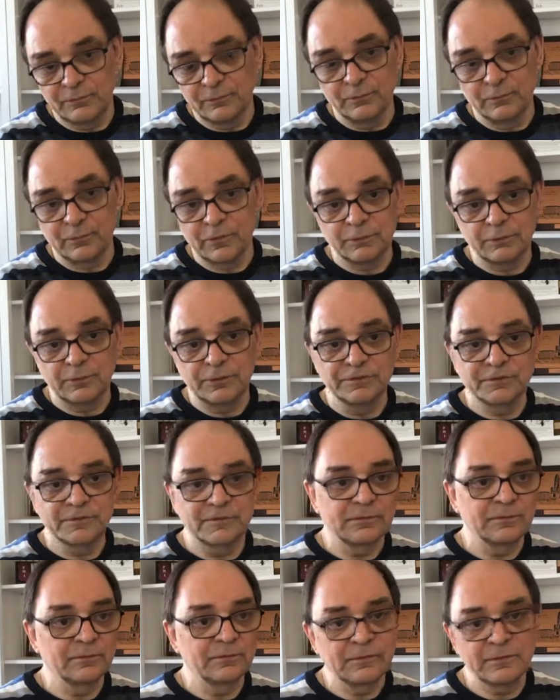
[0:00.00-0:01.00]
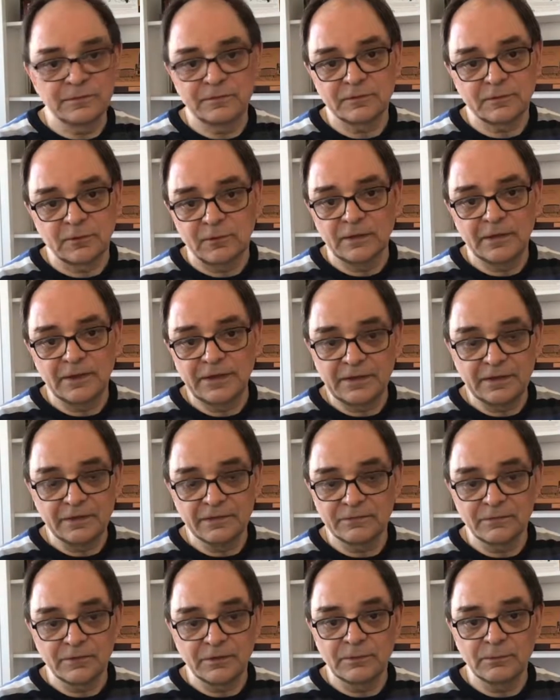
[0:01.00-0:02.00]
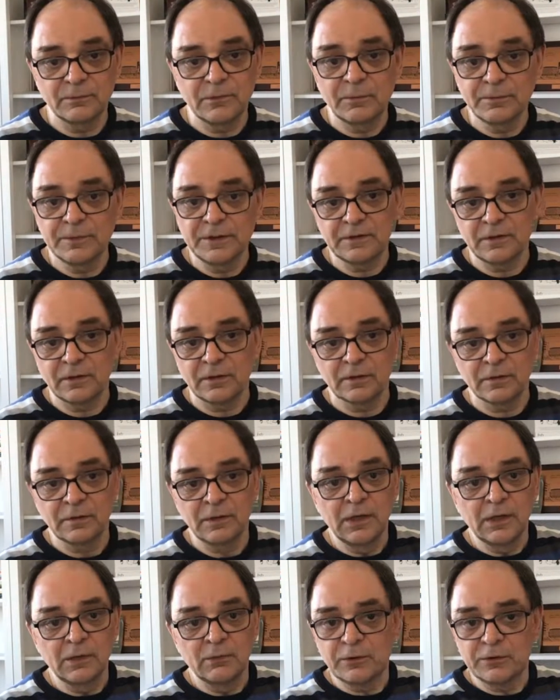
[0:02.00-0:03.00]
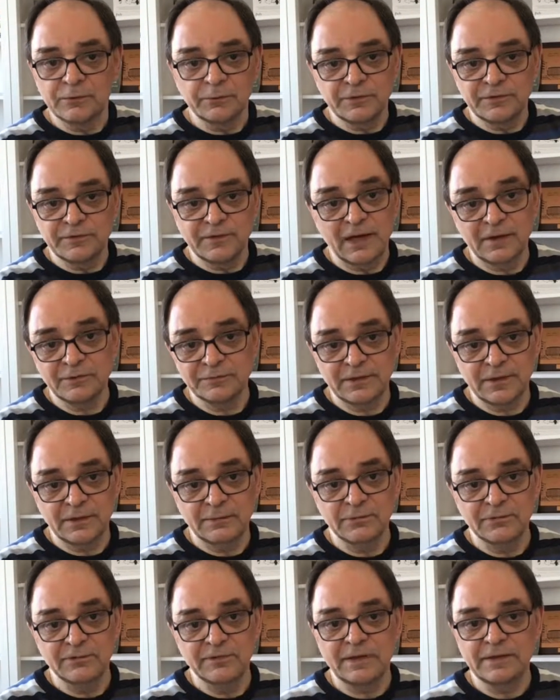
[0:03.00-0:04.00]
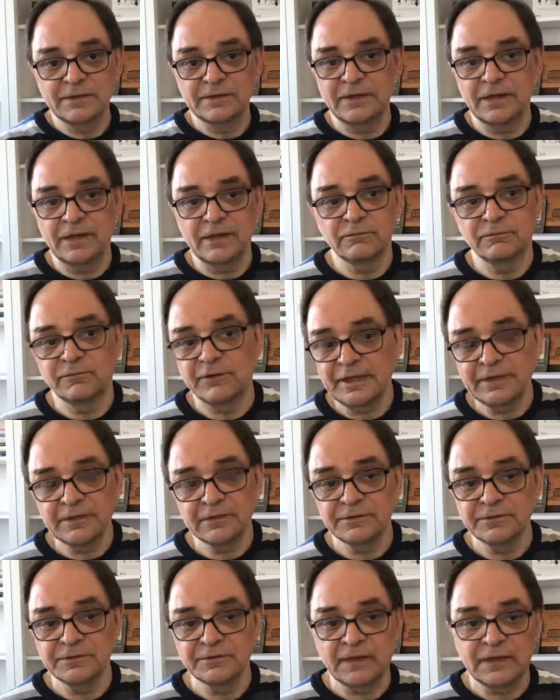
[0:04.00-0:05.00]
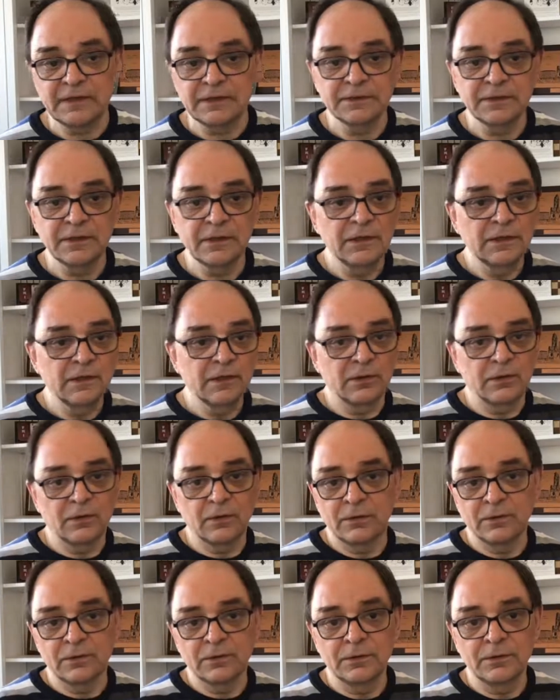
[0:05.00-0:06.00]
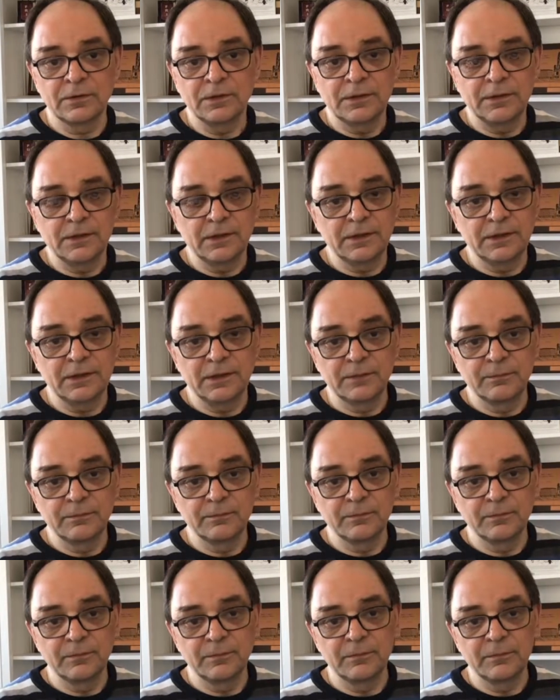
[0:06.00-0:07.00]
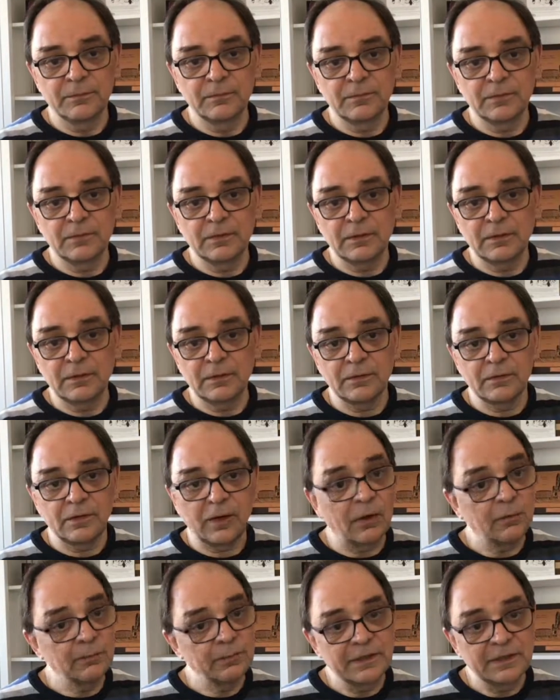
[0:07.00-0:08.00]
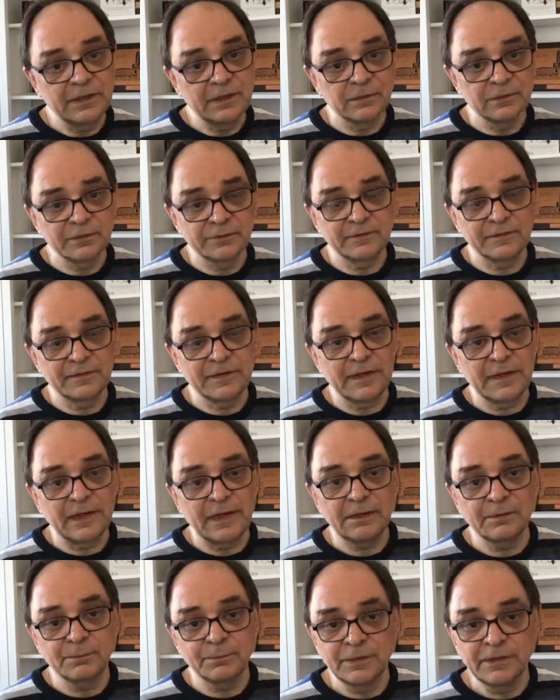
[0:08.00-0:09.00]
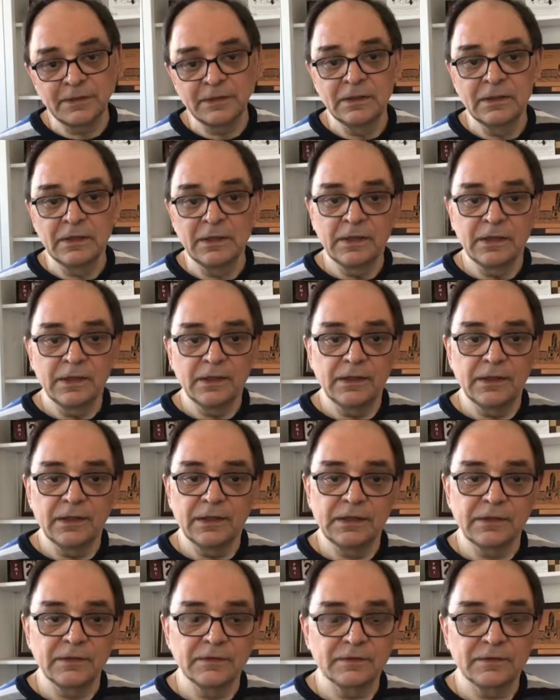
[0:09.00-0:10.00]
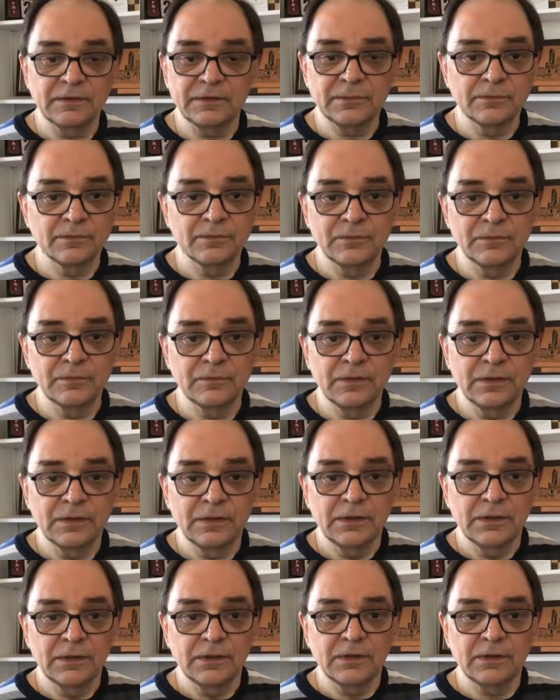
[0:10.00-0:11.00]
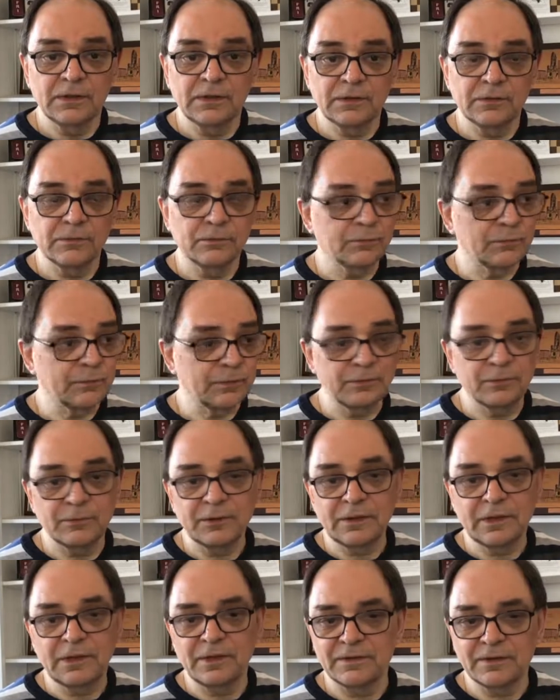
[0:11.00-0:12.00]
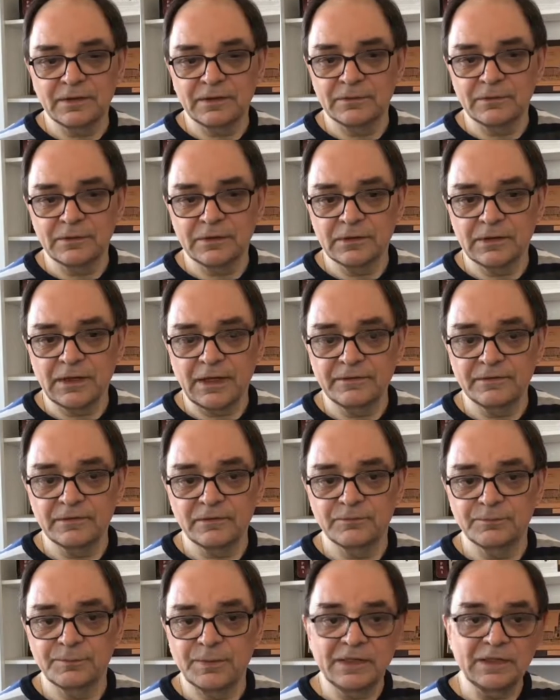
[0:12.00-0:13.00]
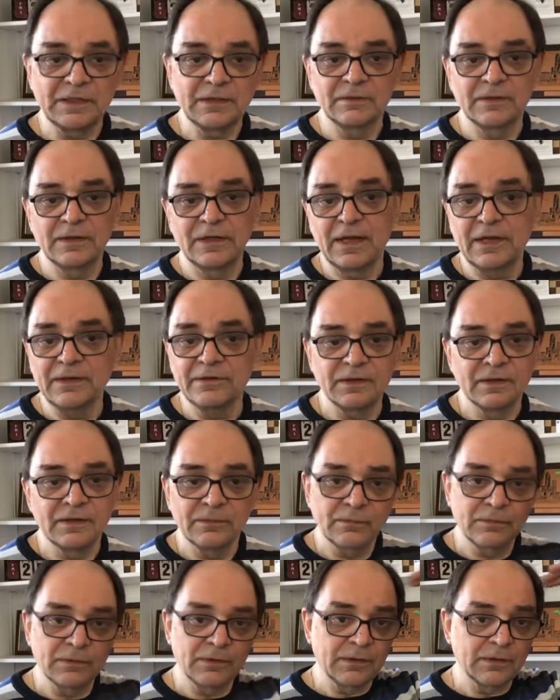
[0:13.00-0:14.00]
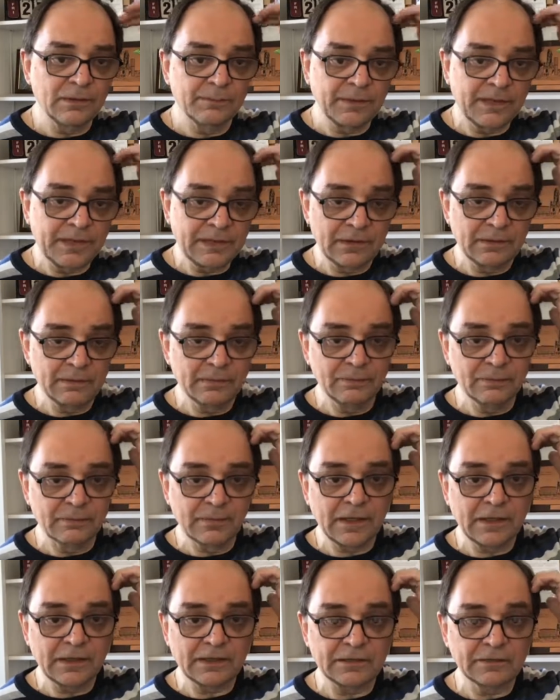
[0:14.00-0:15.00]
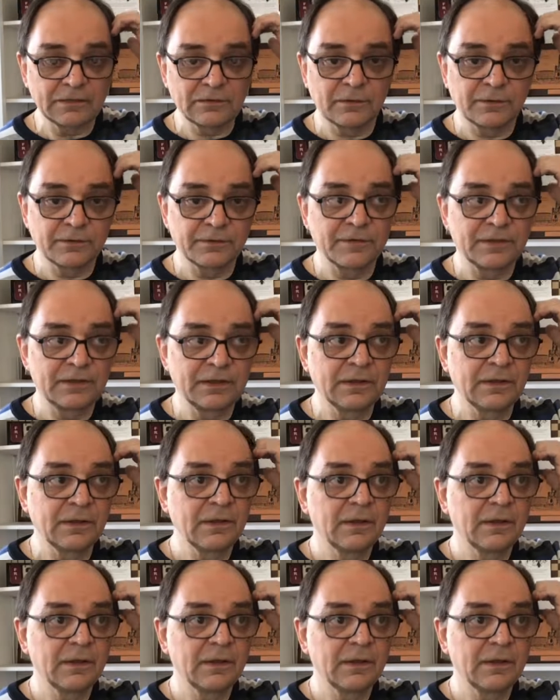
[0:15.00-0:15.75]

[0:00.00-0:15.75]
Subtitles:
what was the scoreline at a certain moment, or what was halftime result and final result, or how many goals there had been, and what other kinds of betting, the Asian betting market, or the